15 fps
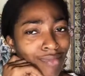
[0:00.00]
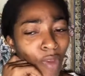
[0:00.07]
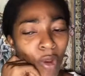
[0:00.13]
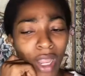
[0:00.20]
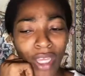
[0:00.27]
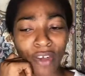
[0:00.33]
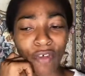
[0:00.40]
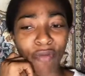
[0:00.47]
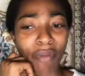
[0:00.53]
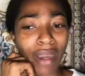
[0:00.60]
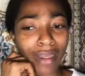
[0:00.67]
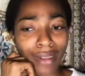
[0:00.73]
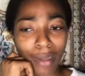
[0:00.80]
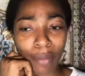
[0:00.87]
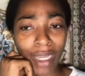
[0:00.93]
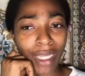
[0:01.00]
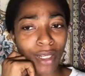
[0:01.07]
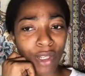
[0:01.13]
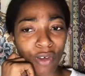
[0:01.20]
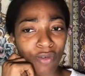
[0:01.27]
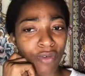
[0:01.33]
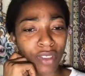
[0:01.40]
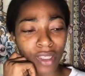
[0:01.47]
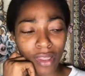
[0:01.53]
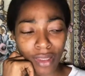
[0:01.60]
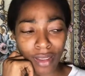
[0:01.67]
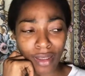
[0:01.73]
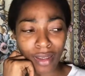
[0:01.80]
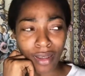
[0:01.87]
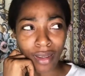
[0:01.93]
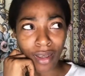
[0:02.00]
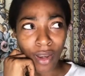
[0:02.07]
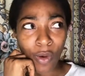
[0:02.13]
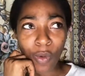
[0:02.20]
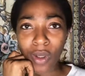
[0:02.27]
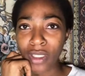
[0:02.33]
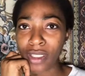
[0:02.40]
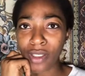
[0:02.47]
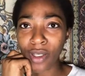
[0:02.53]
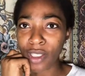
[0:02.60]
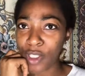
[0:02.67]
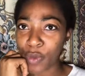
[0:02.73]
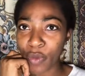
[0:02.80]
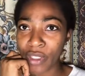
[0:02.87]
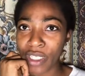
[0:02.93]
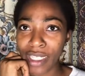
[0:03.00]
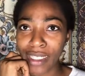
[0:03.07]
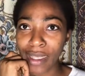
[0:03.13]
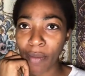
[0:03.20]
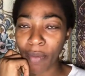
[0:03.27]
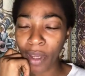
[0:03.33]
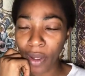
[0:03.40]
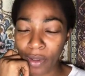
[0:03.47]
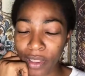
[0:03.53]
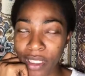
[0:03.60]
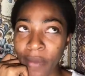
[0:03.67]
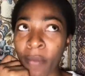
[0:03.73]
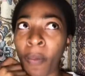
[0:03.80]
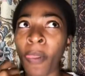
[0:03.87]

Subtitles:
what kind of man am I in love with? What's all this pretense about?